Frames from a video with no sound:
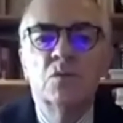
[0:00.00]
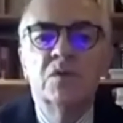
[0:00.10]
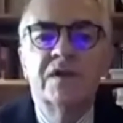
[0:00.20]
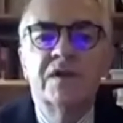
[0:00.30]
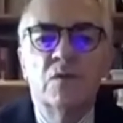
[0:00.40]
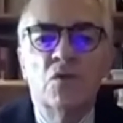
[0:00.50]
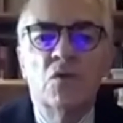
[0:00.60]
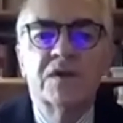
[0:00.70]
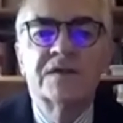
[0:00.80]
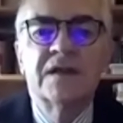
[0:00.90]
will give you
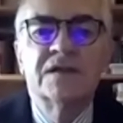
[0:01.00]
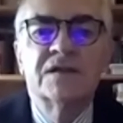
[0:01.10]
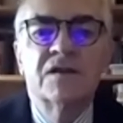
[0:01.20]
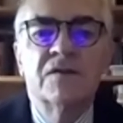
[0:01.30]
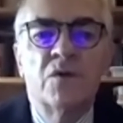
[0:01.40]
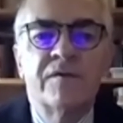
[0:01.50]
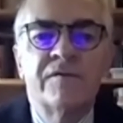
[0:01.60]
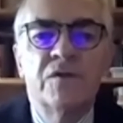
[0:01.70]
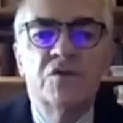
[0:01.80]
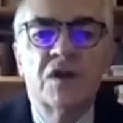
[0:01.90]
all a sense of what the
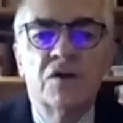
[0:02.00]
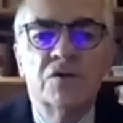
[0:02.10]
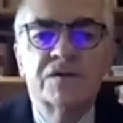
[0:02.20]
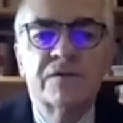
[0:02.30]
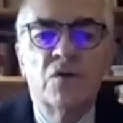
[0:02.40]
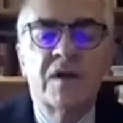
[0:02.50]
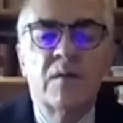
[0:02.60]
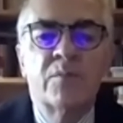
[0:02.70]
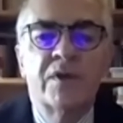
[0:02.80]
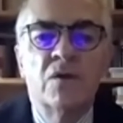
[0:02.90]
future holds for your
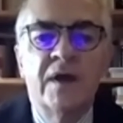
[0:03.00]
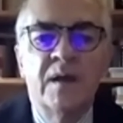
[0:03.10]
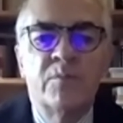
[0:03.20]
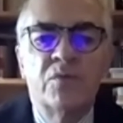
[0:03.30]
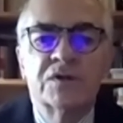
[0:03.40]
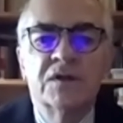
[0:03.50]
company or airport.